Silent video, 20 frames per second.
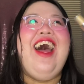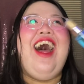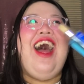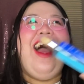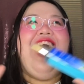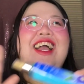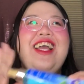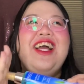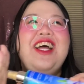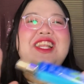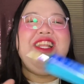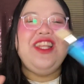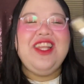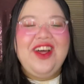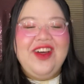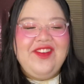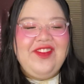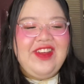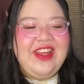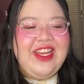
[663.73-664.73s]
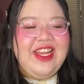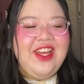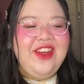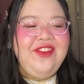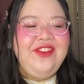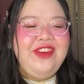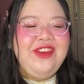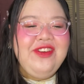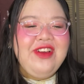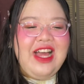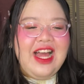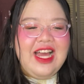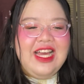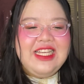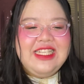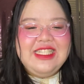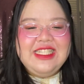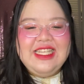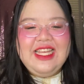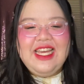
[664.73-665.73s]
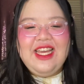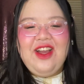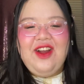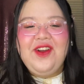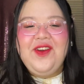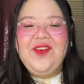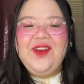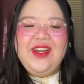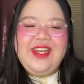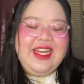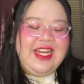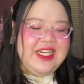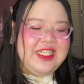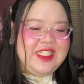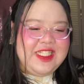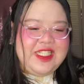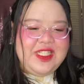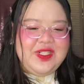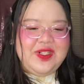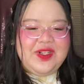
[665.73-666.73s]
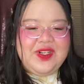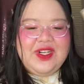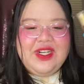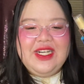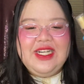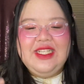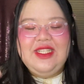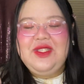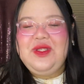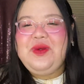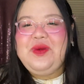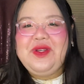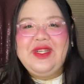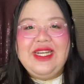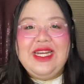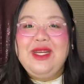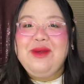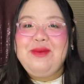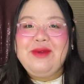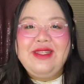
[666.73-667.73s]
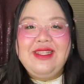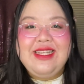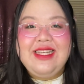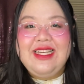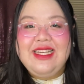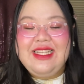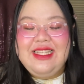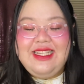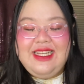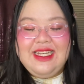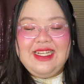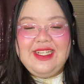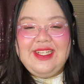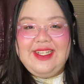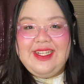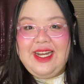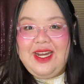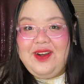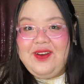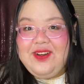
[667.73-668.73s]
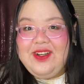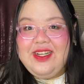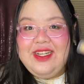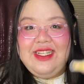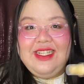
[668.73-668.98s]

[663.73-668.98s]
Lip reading: I love it. If you guys like are running out the door and you weren't able to take a shower,